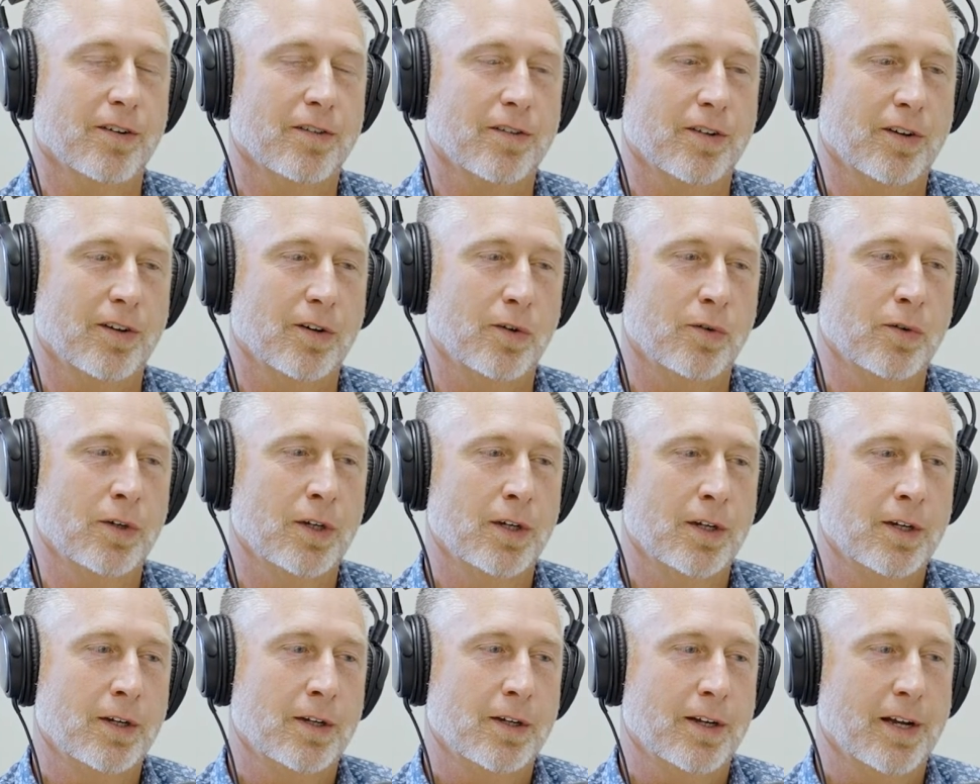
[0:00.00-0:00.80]
So
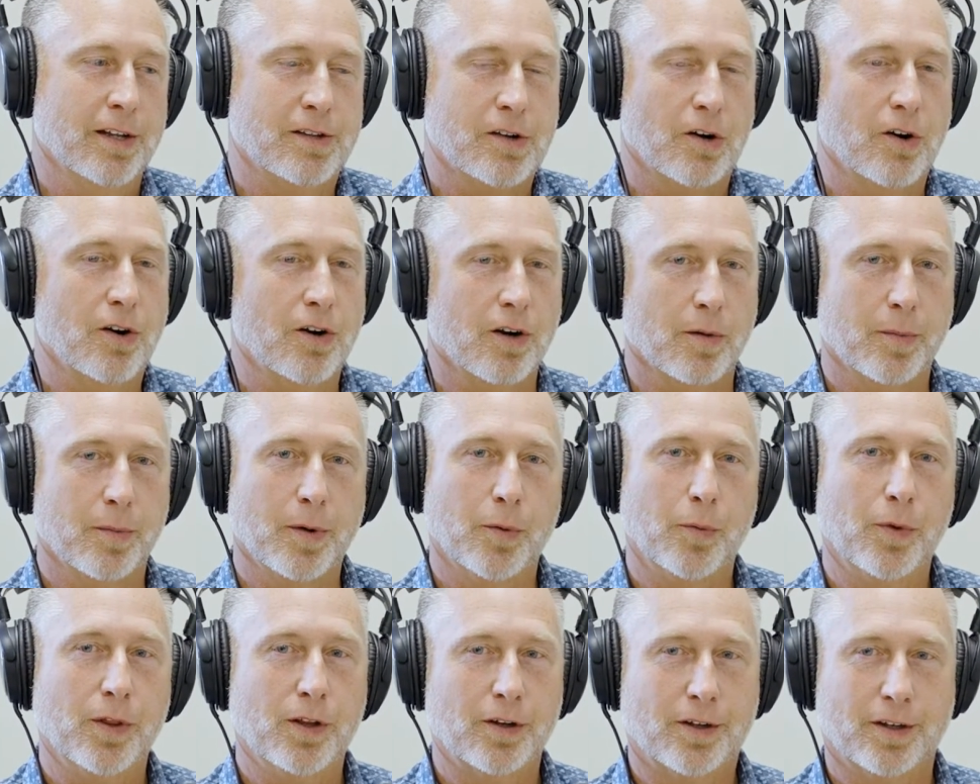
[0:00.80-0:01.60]
it's hard. I mean,
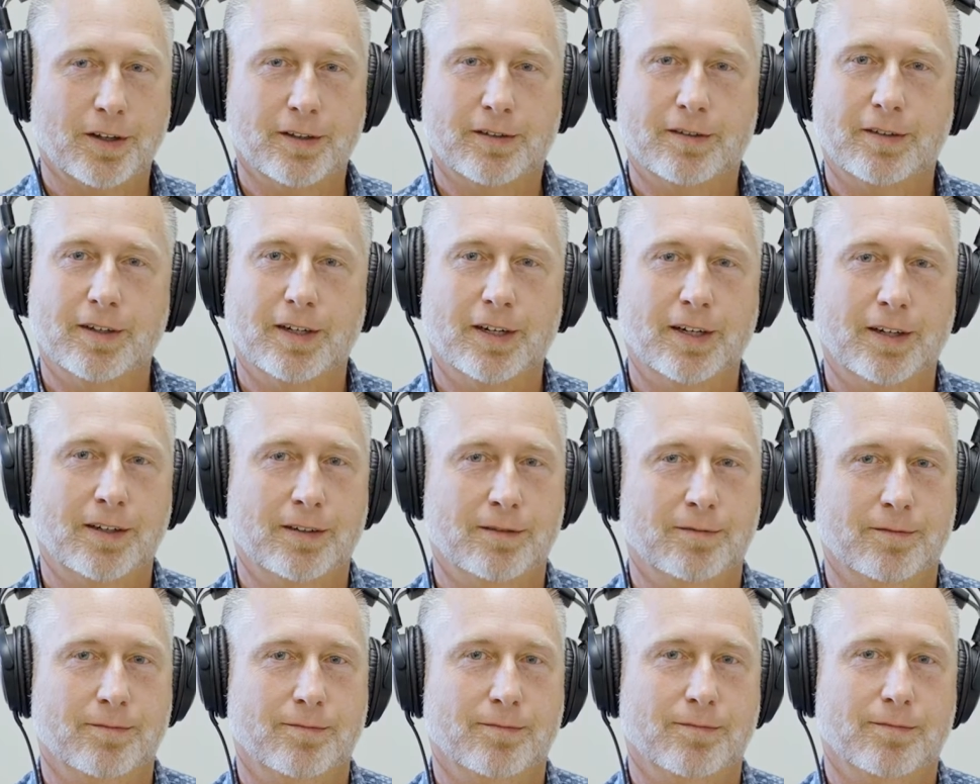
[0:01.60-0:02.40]
we look at,
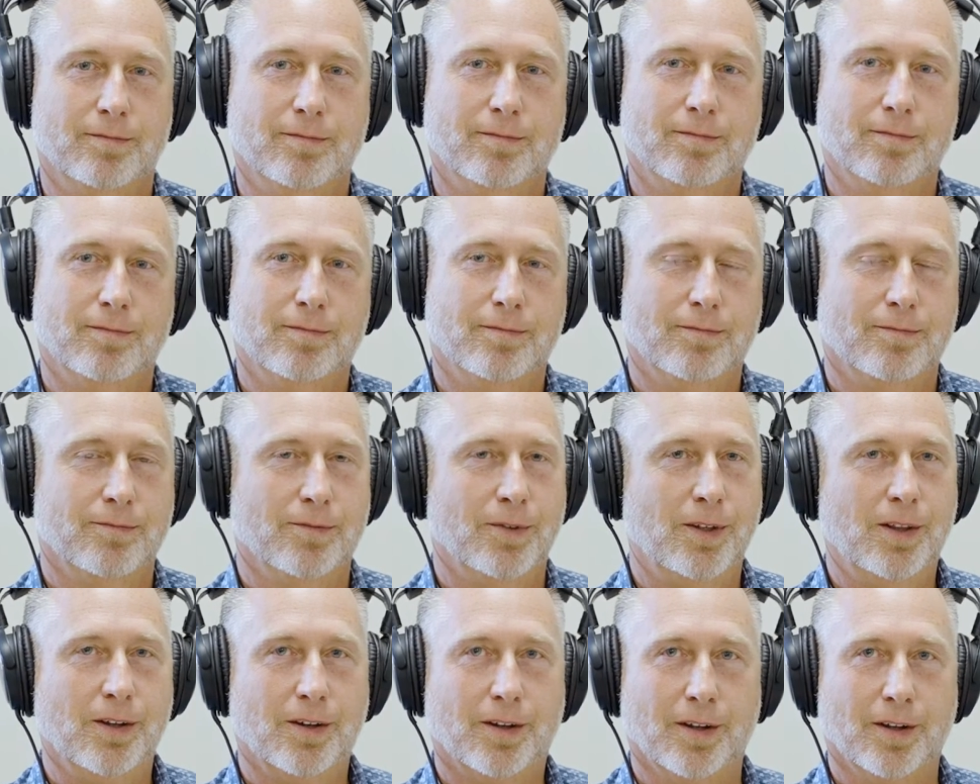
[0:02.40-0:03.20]

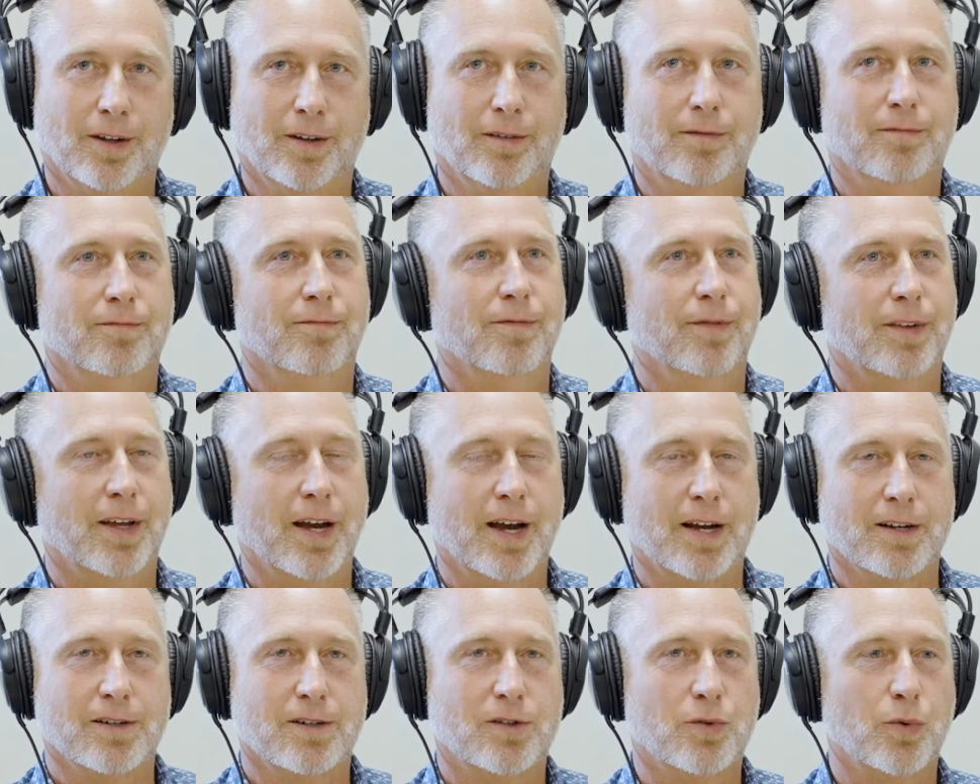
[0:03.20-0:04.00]

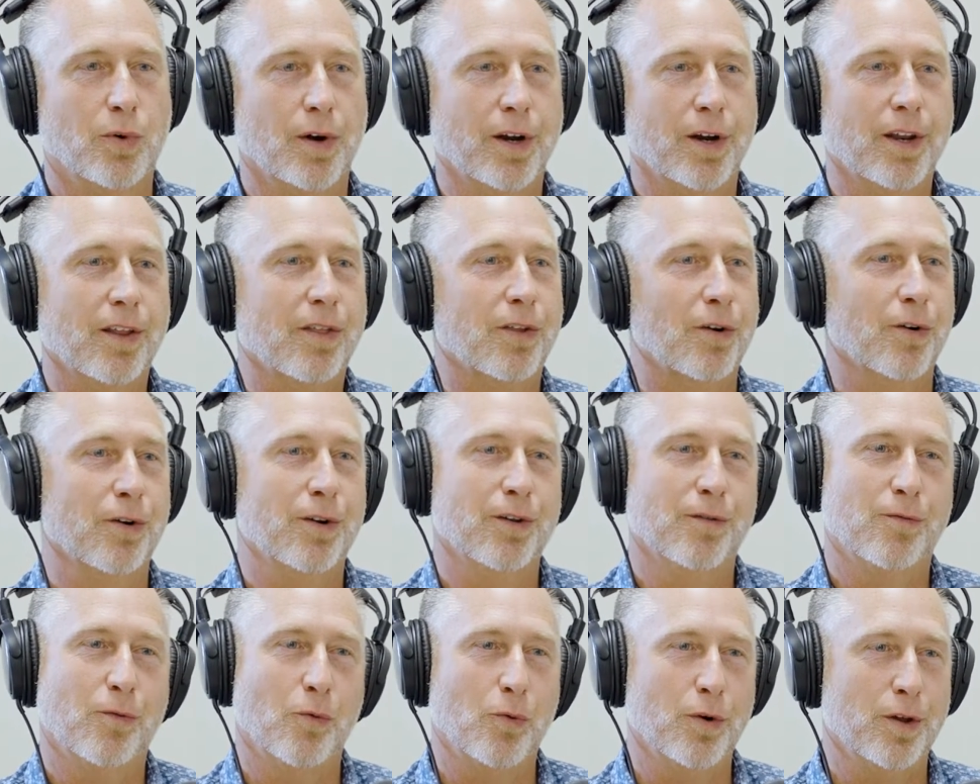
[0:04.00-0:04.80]
gosh, 20, 30,
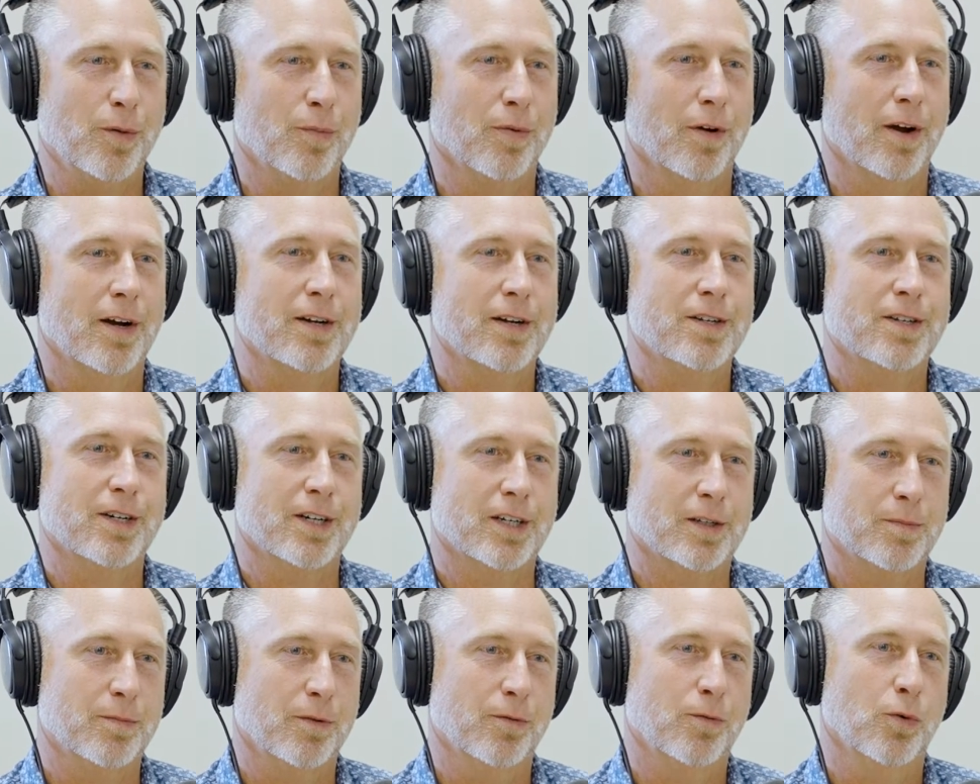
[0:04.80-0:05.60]
40
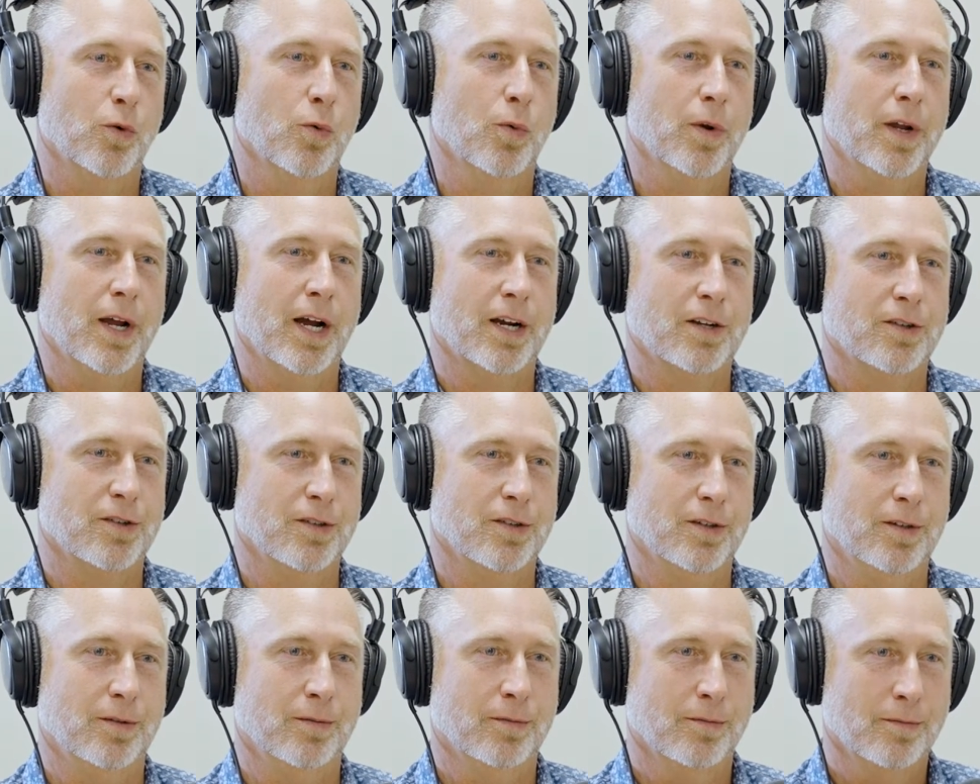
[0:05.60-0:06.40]
projects before we
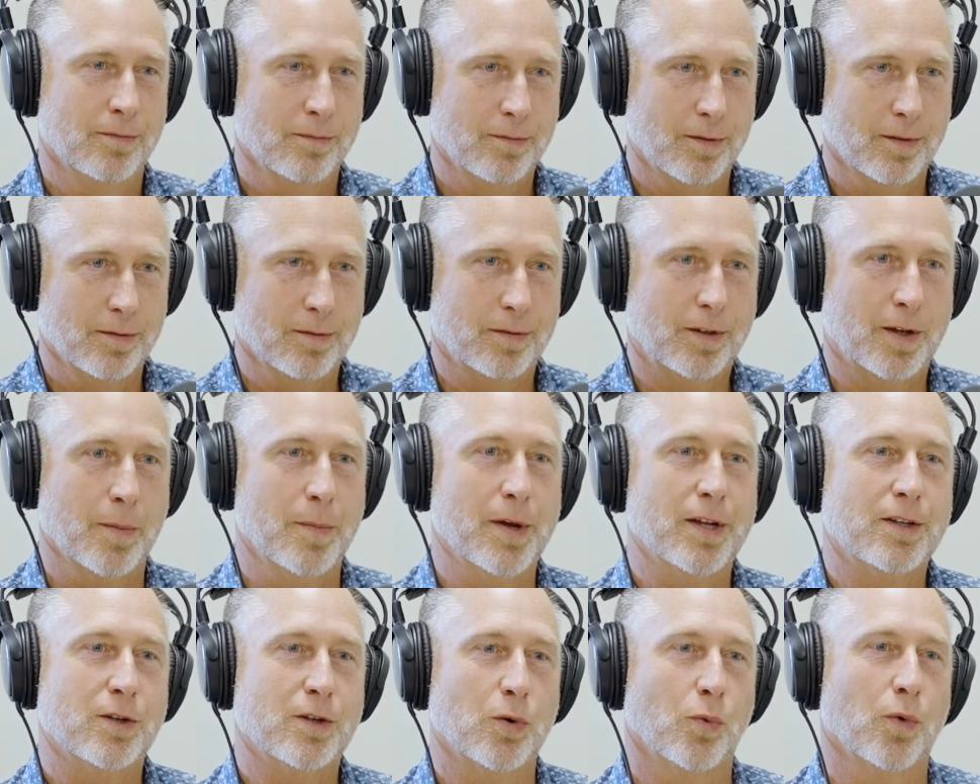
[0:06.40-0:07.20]
actually
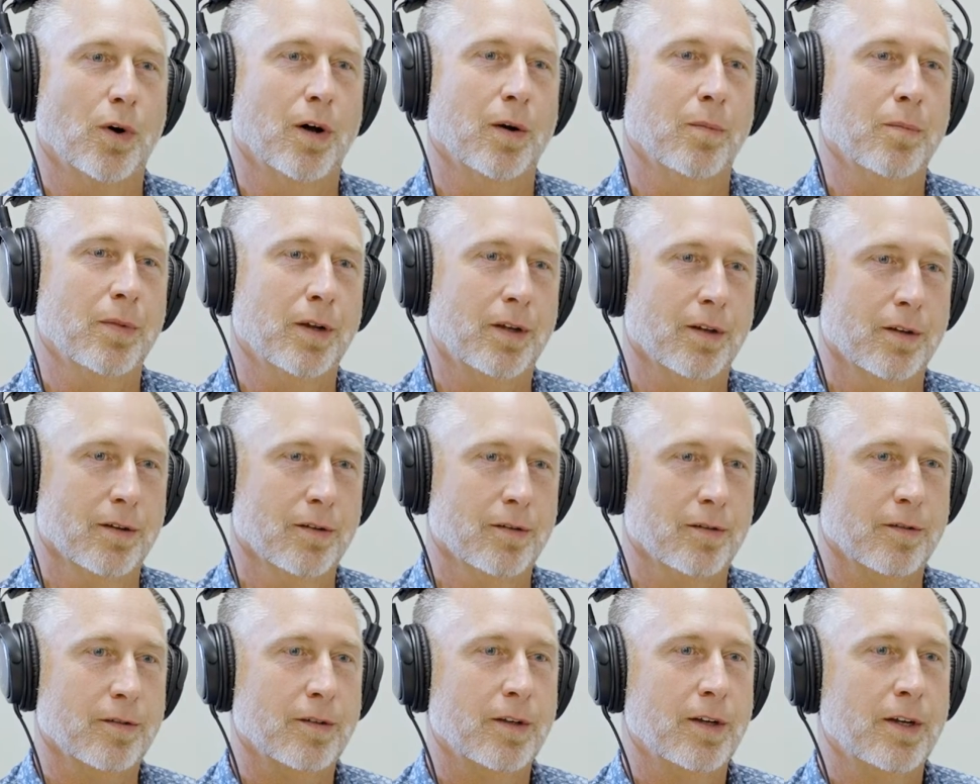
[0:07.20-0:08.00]
commit to one,
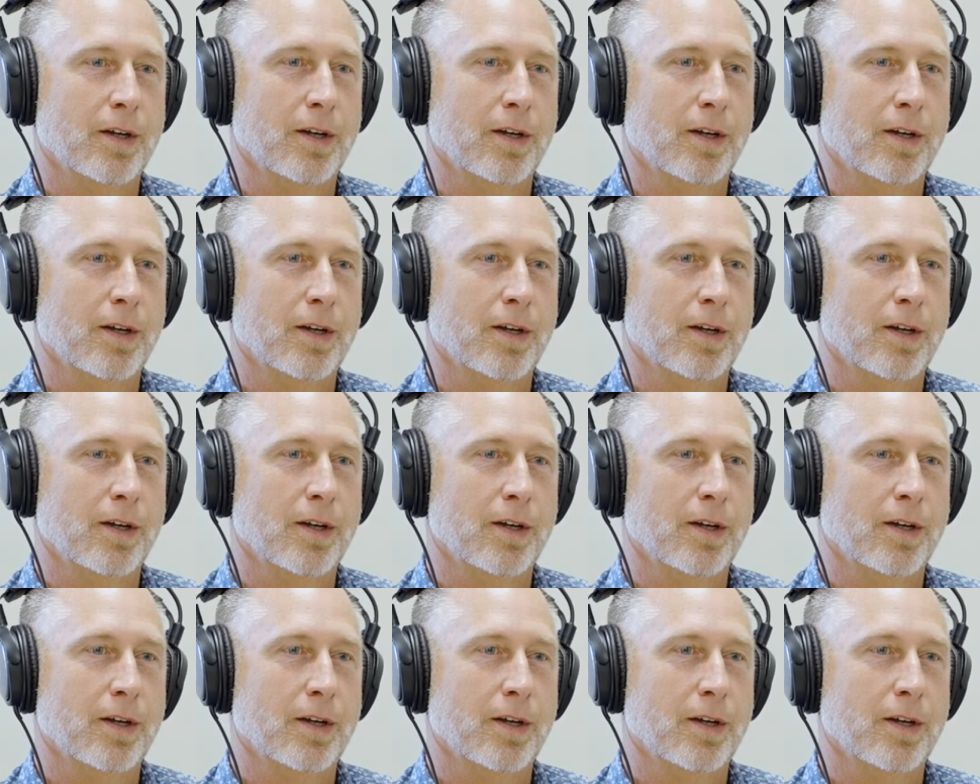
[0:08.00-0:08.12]
because,